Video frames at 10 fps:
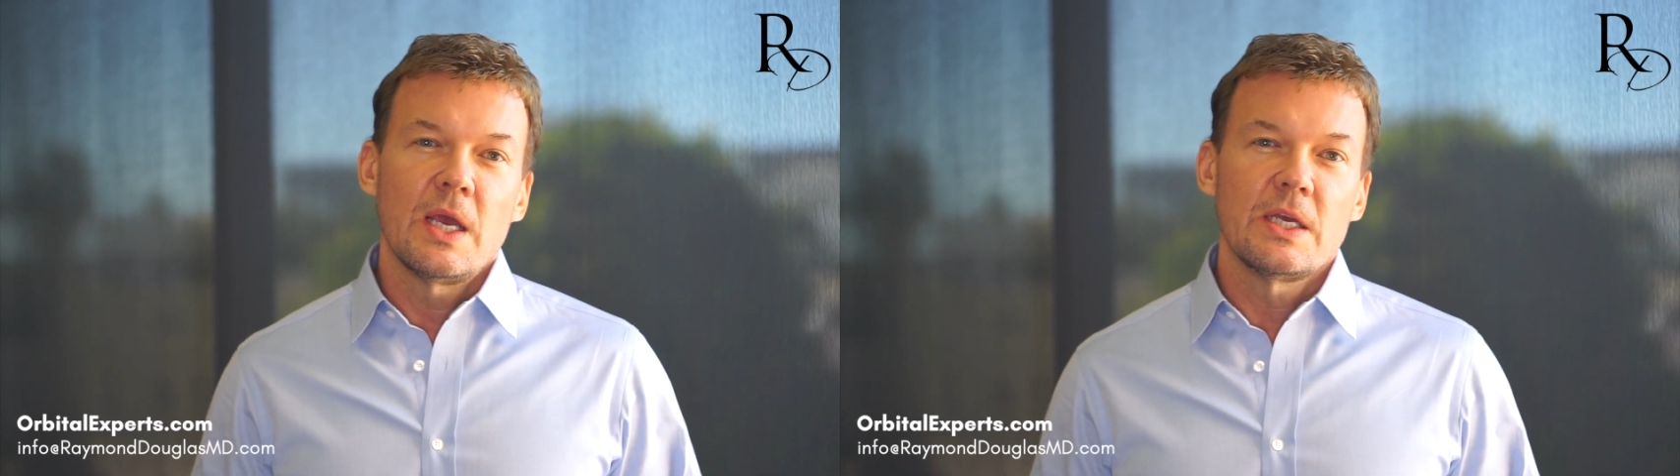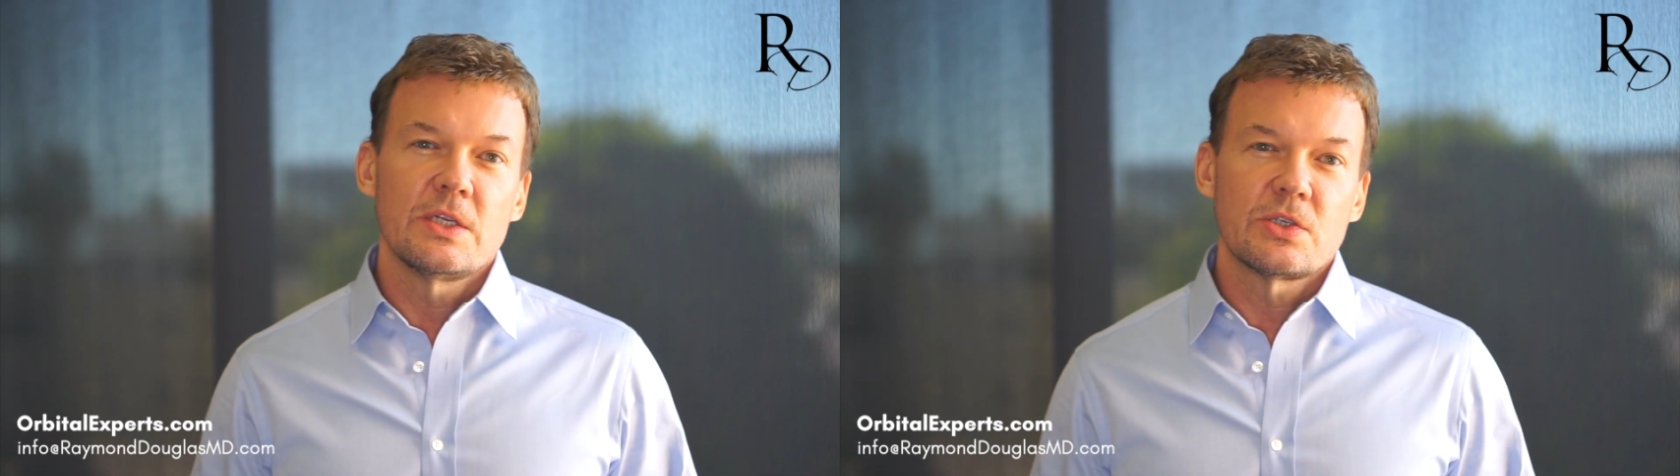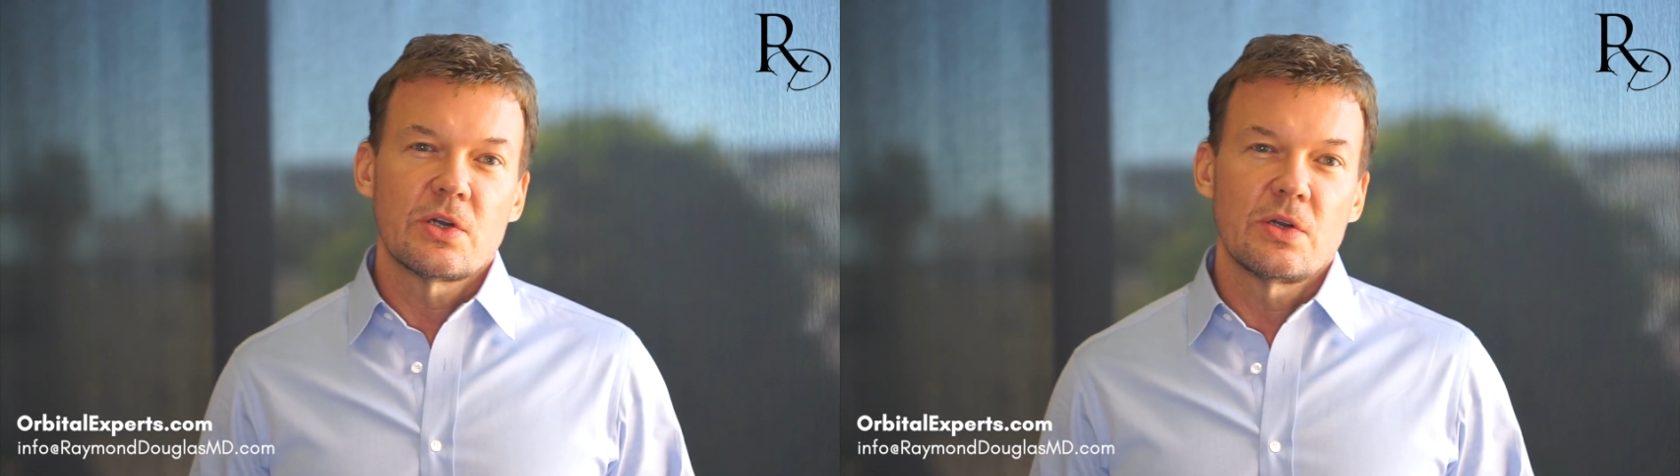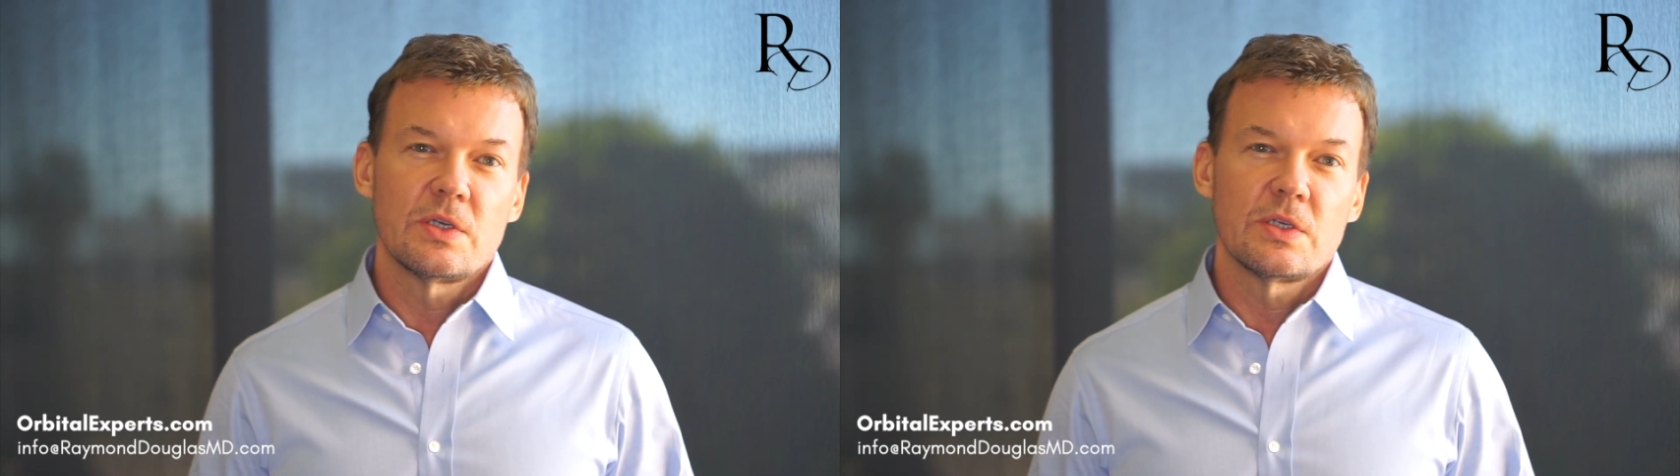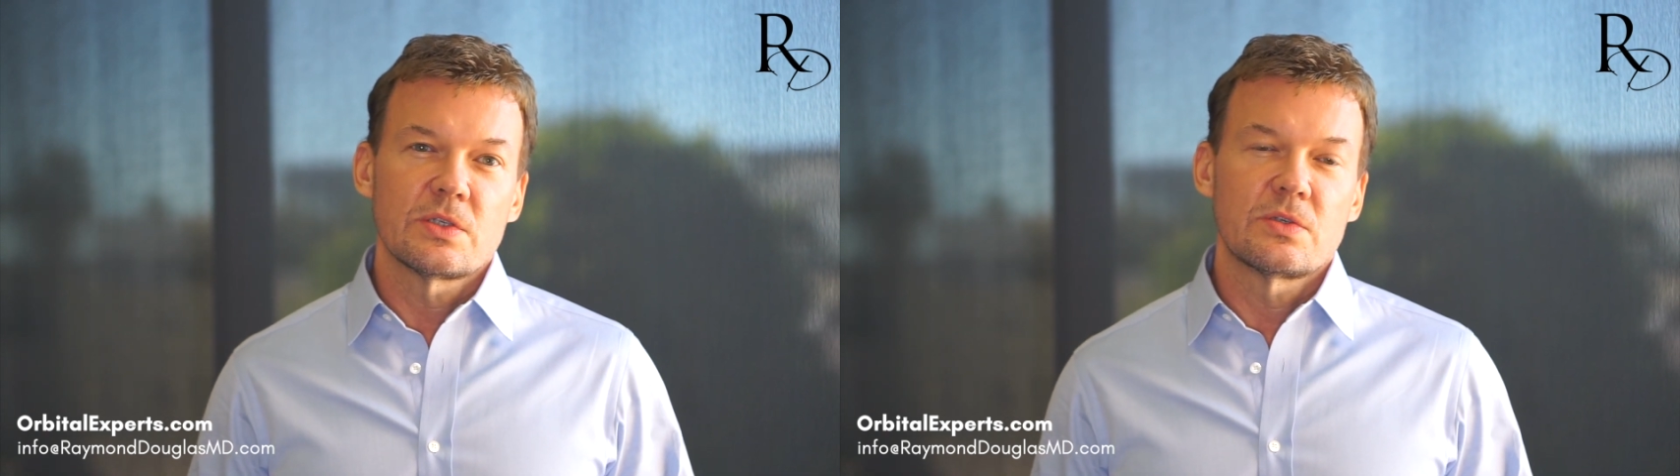
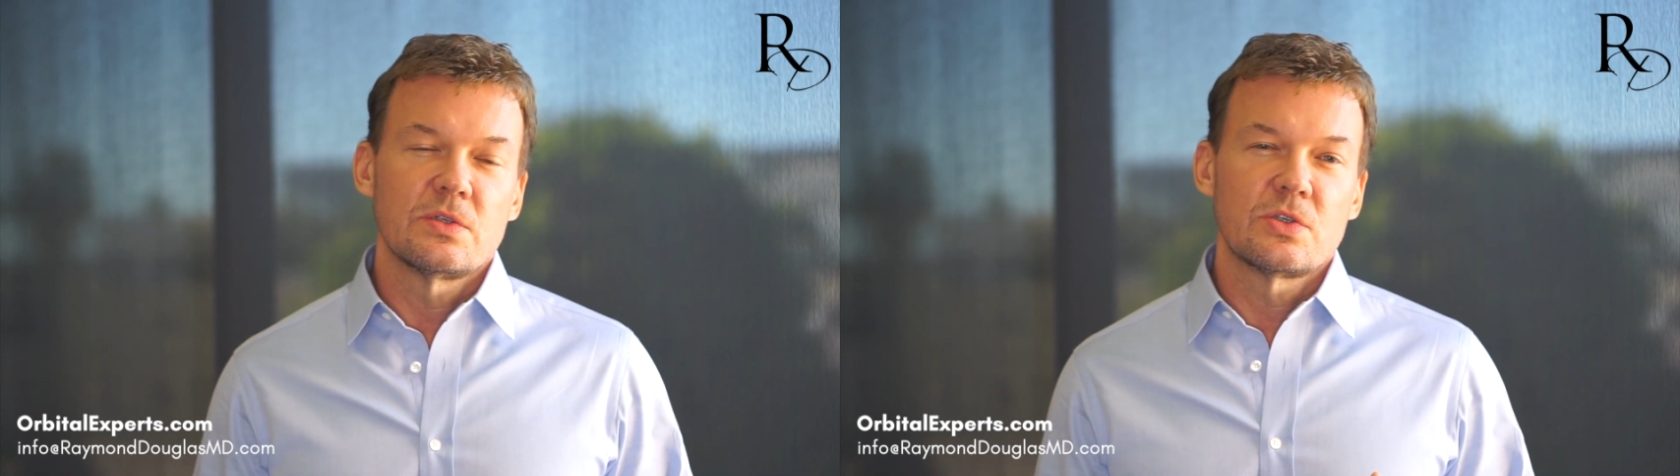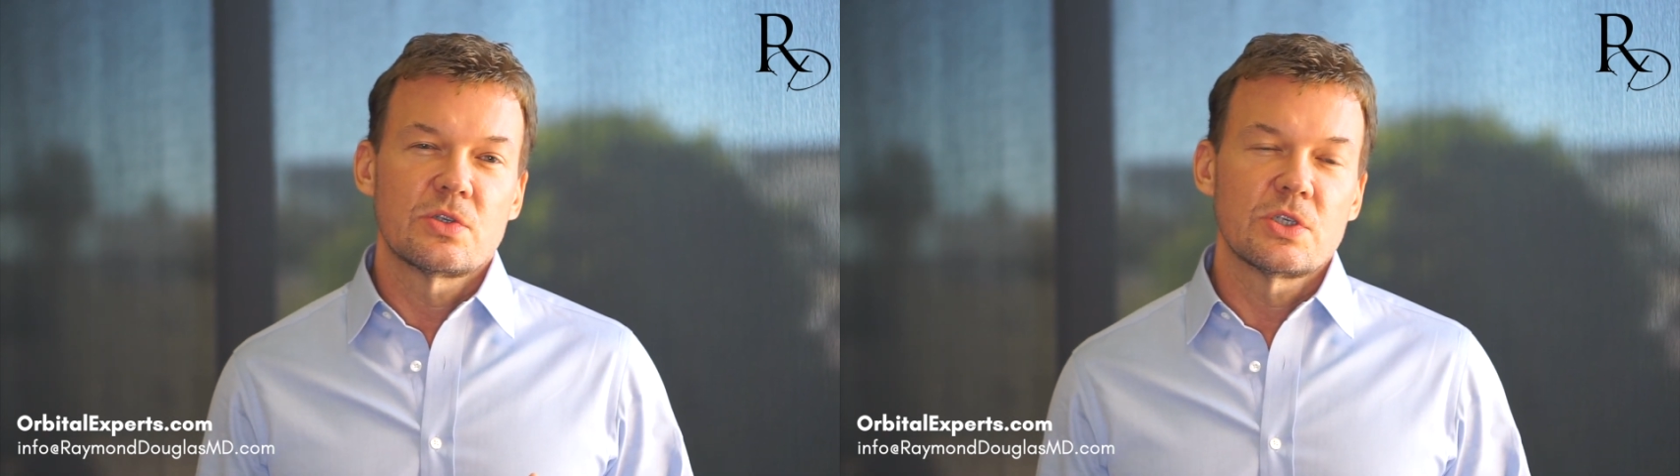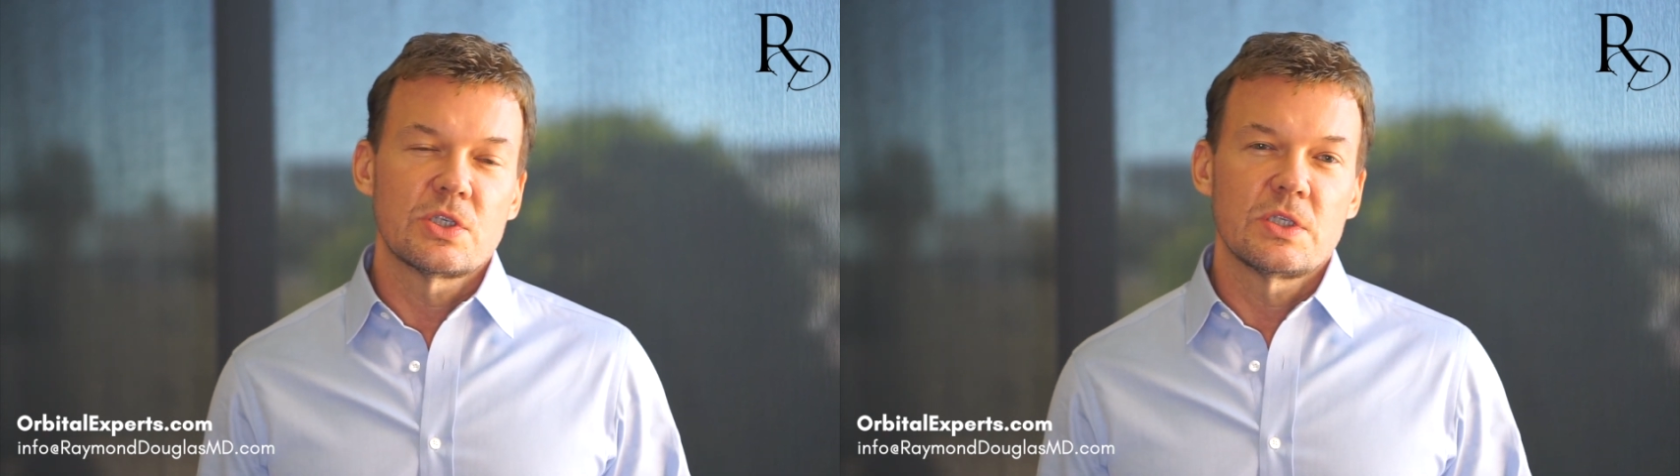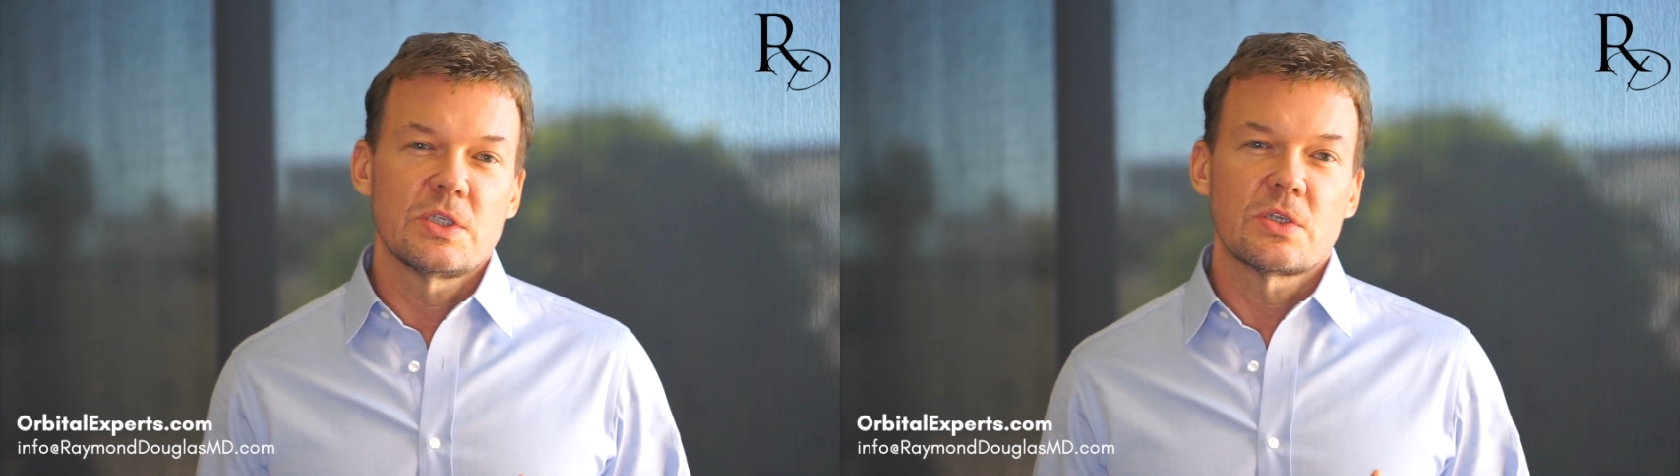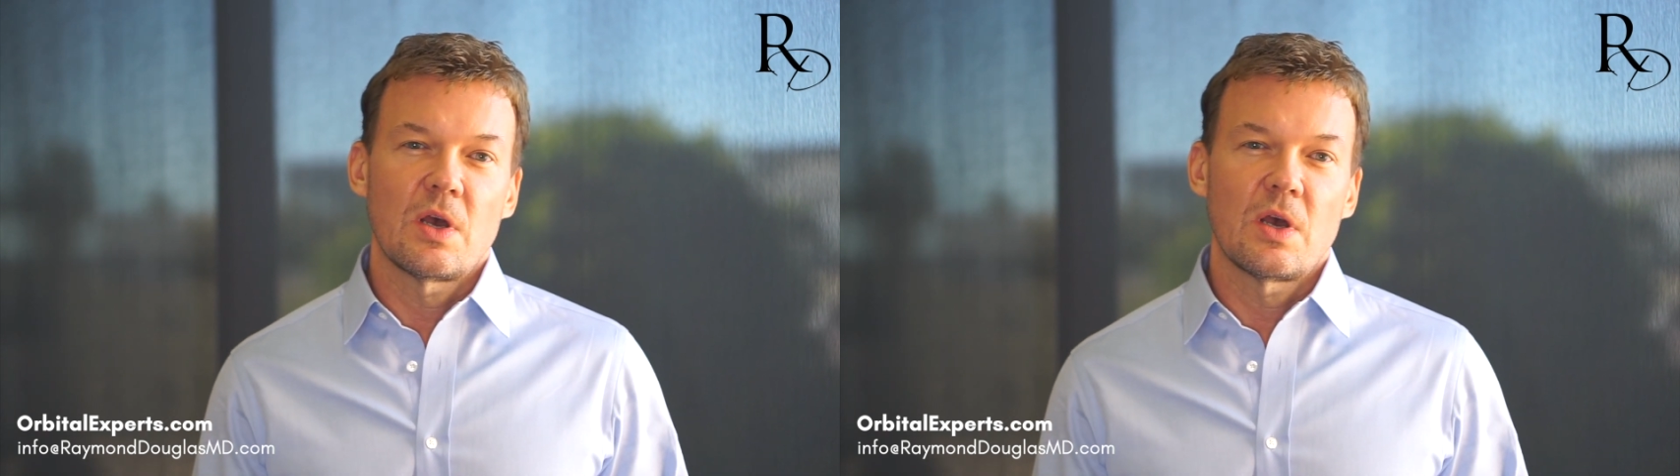internist or nutritionist